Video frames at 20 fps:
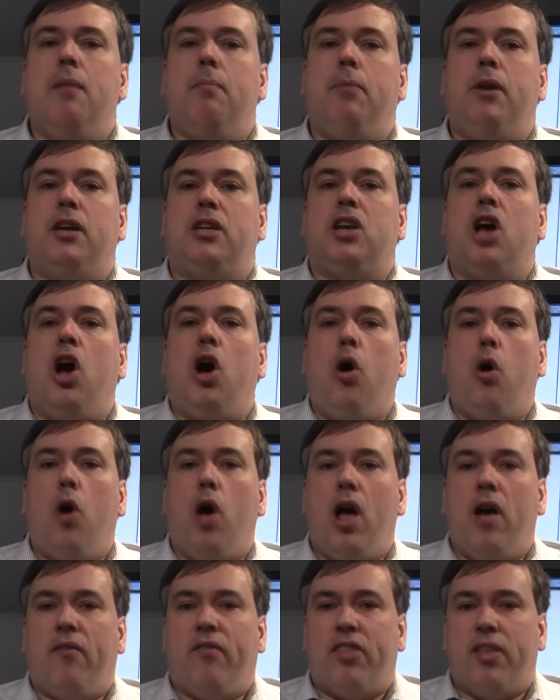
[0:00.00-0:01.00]
But
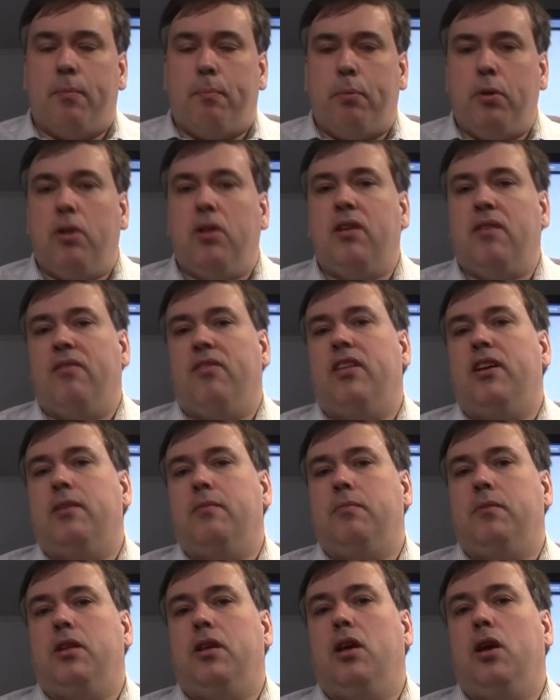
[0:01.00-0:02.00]
for the bulk of
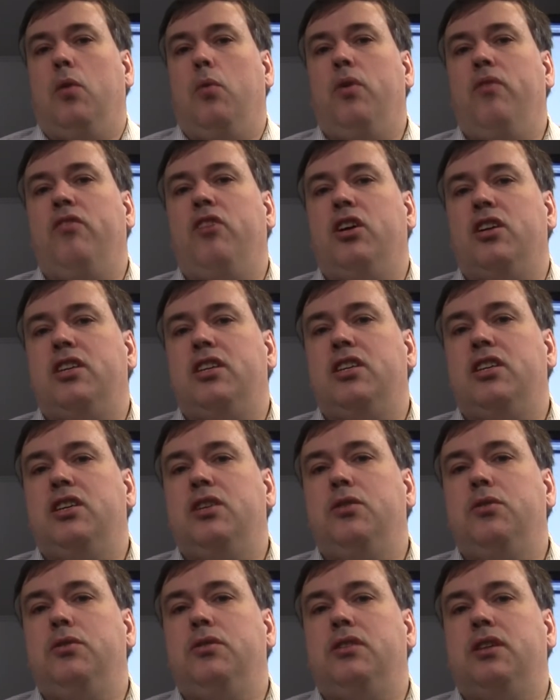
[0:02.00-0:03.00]
them, we've got to
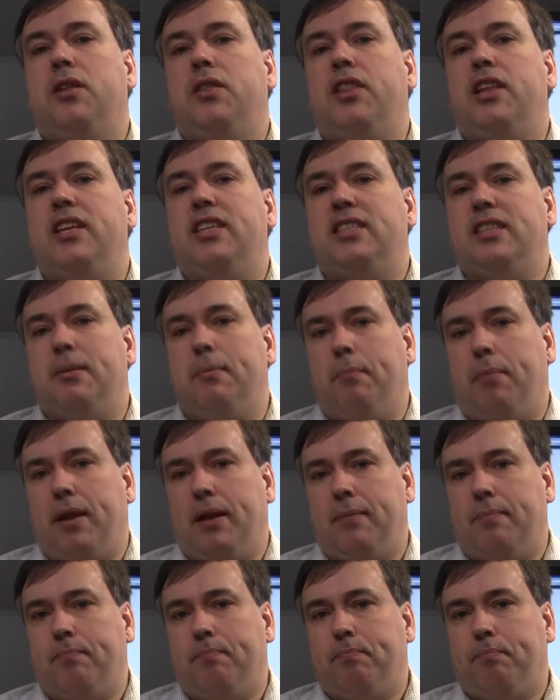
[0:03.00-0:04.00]
do something
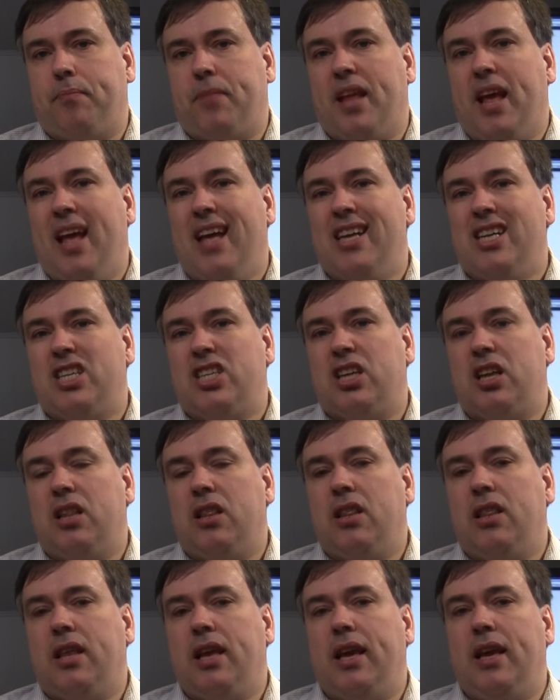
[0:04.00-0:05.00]
simpler,
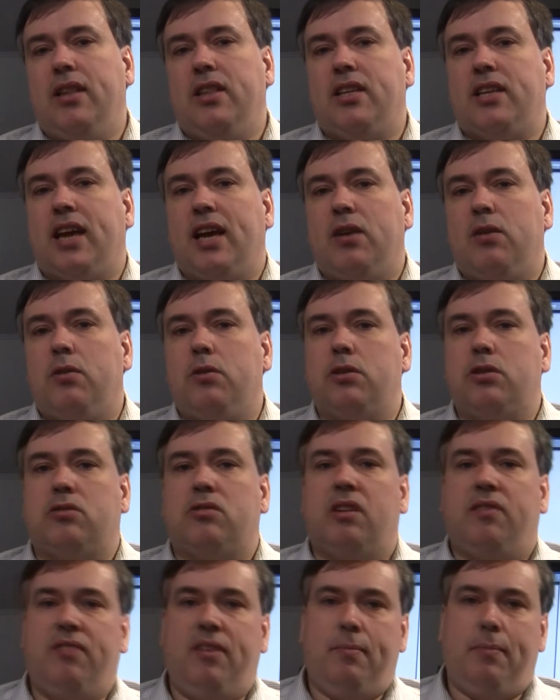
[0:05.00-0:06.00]
something that I call
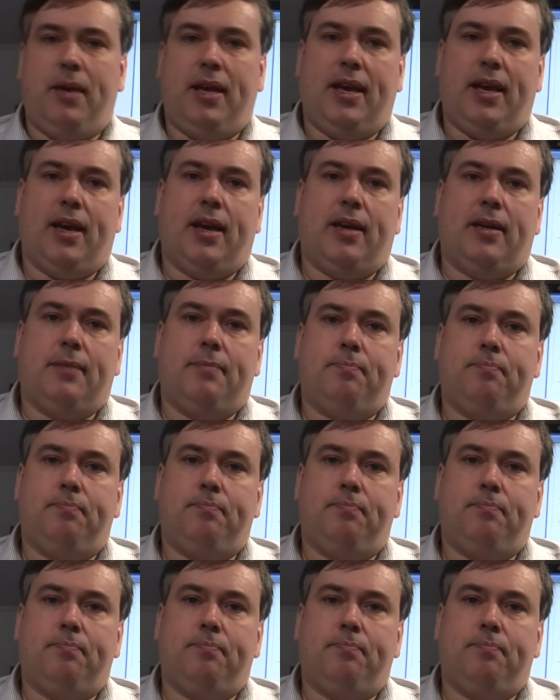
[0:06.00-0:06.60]
scruffy PKI.